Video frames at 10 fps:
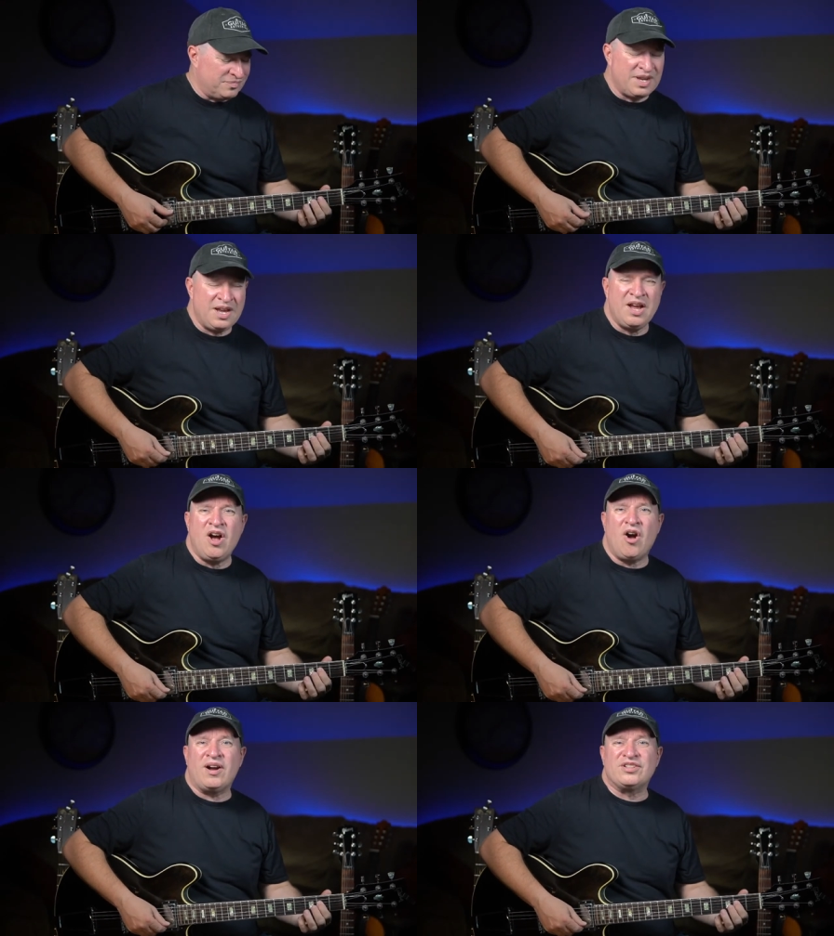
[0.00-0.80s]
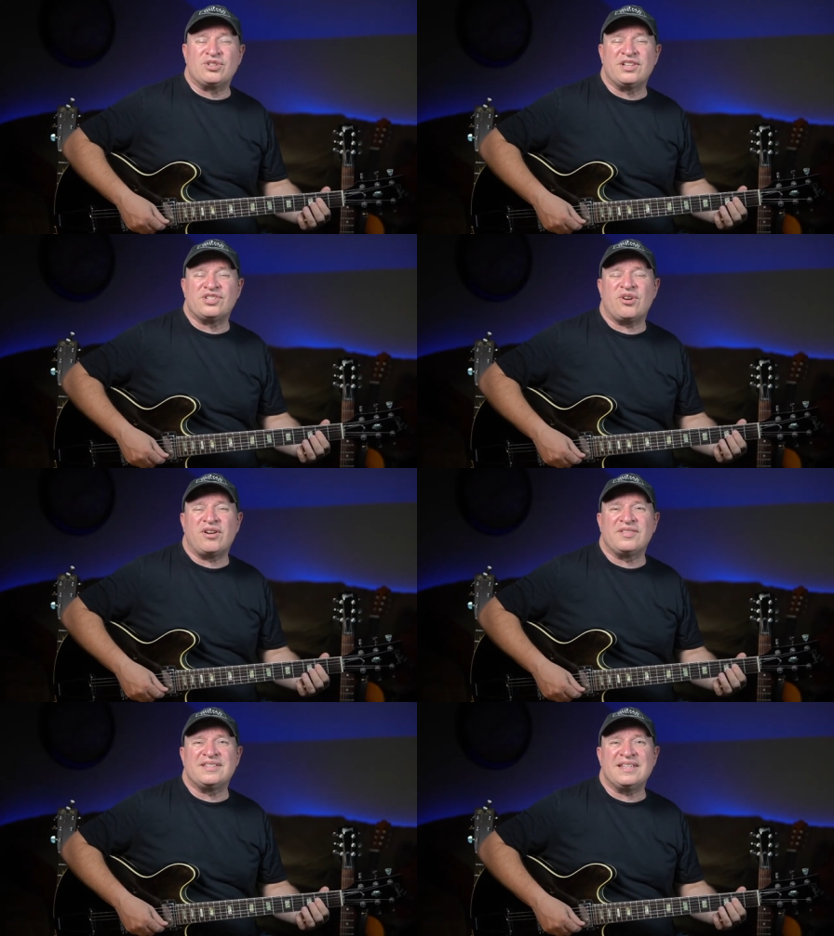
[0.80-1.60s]
All right, so let's start on
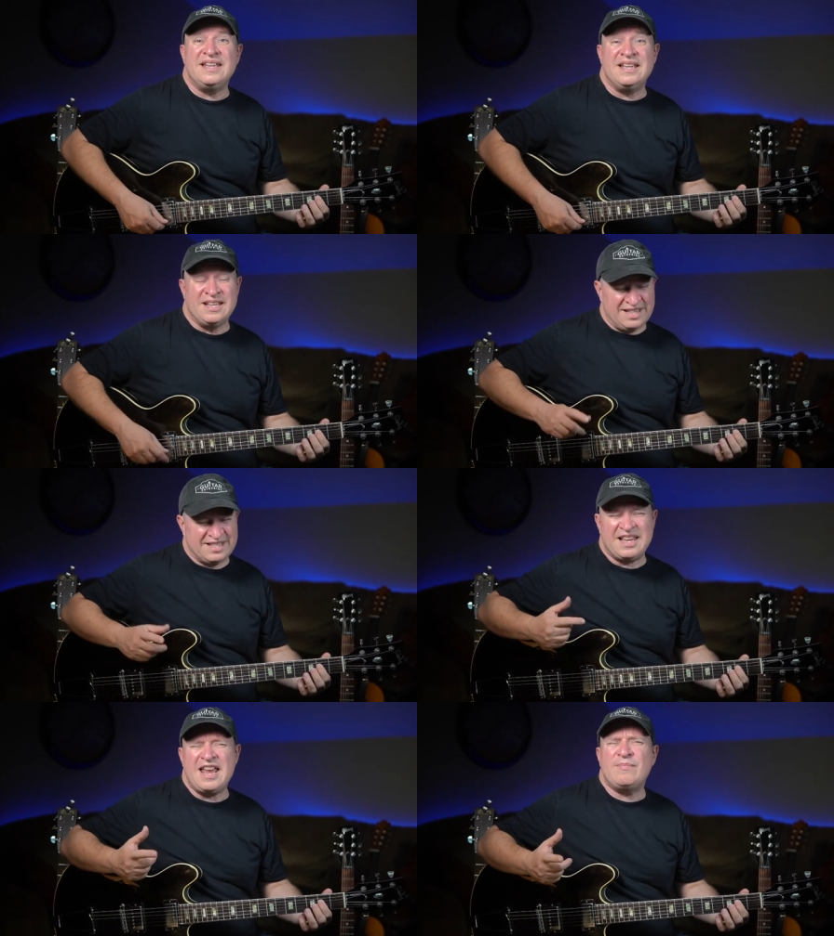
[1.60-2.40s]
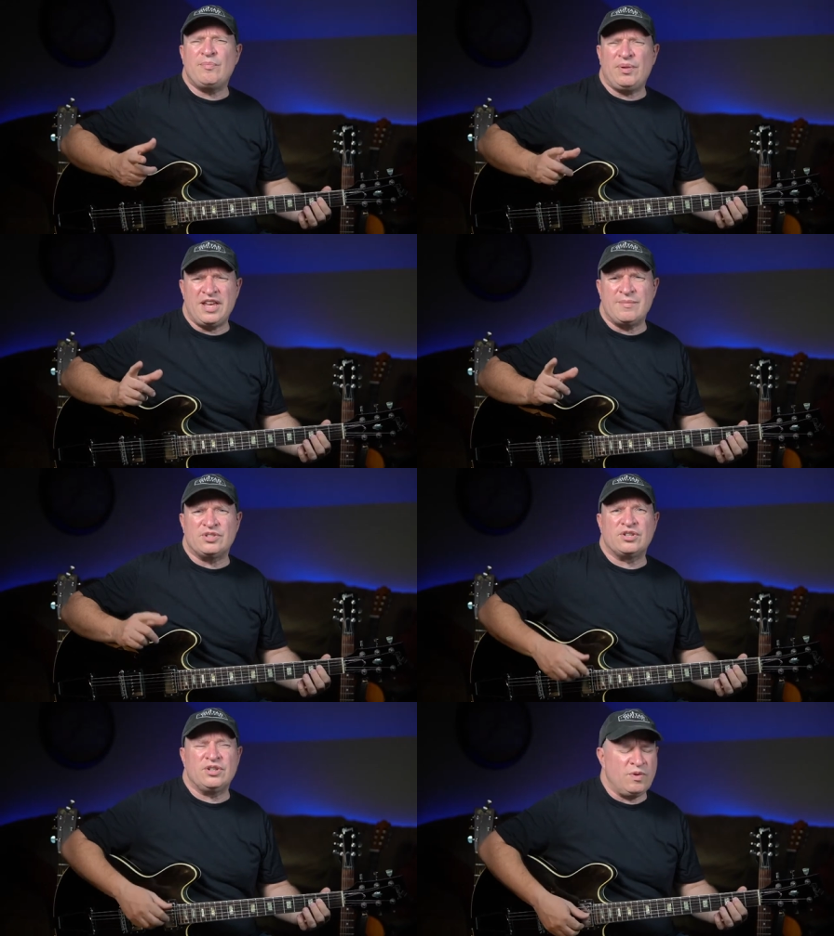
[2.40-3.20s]
this E. Say them and play them. It's
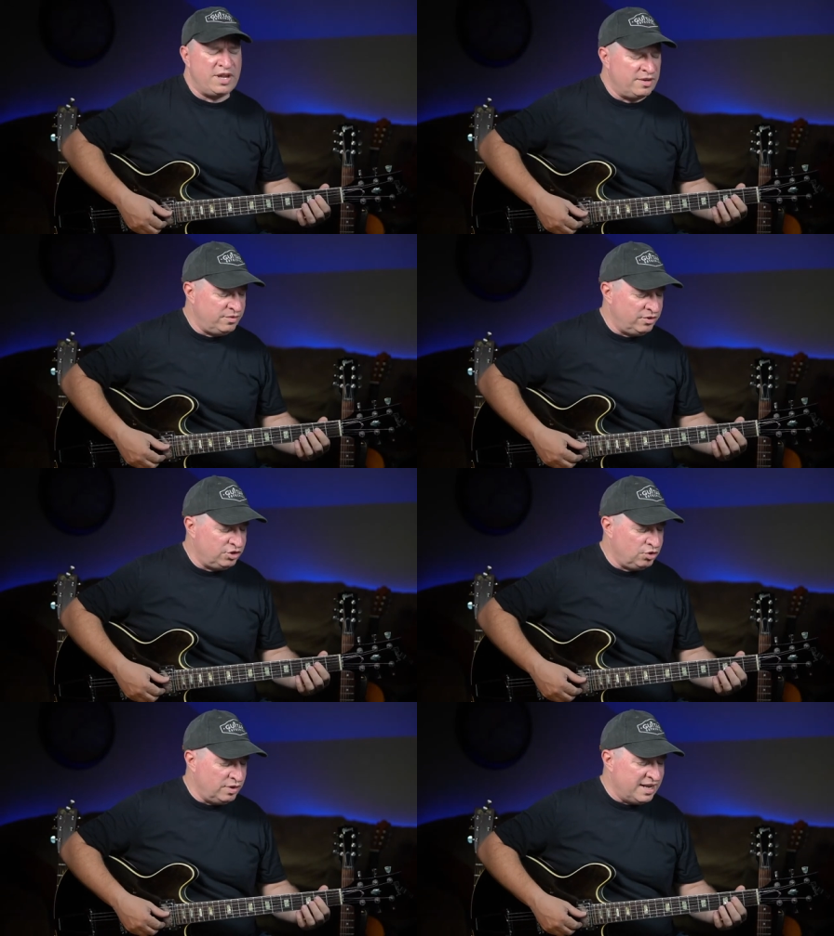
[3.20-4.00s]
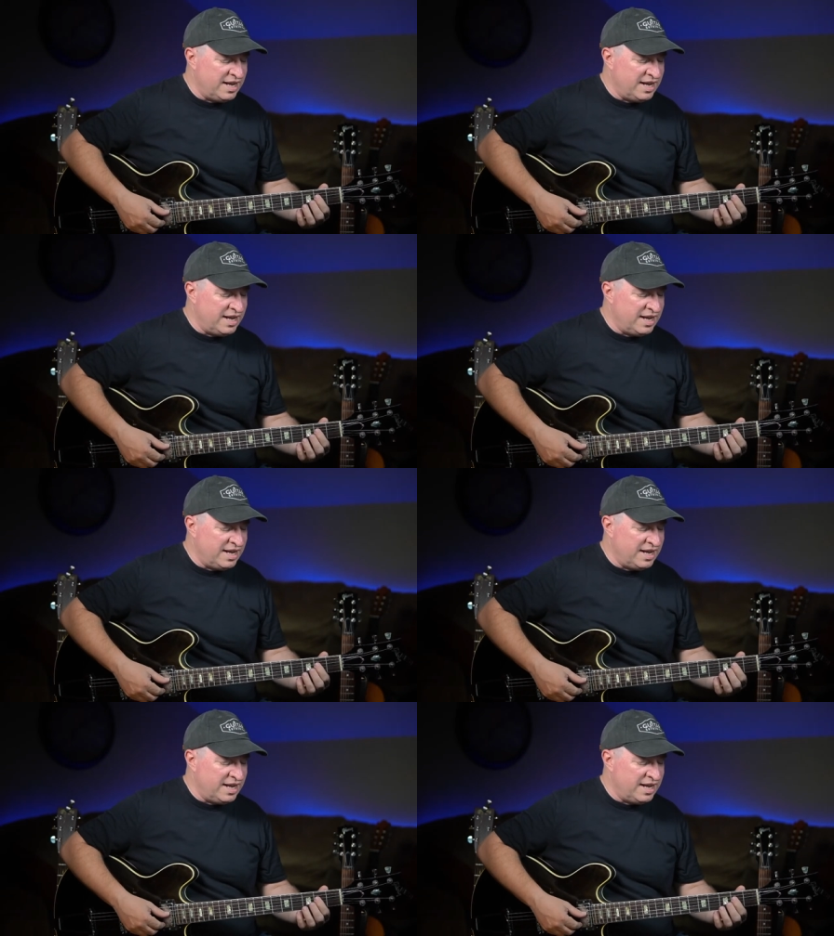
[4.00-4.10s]
a good way to do it.